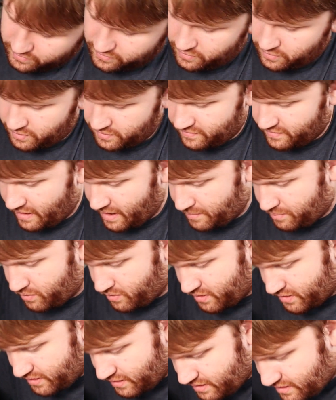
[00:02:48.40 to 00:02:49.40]
do the top
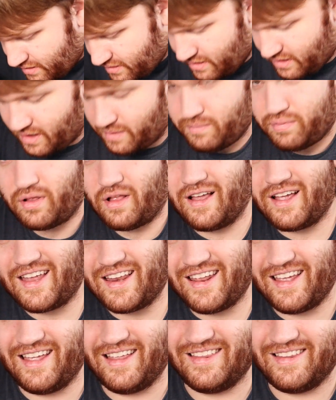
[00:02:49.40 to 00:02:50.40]
one, and plug it
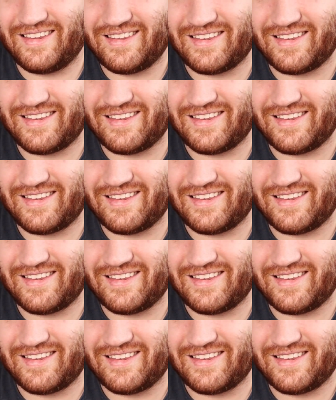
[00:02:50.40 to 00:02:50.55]
in.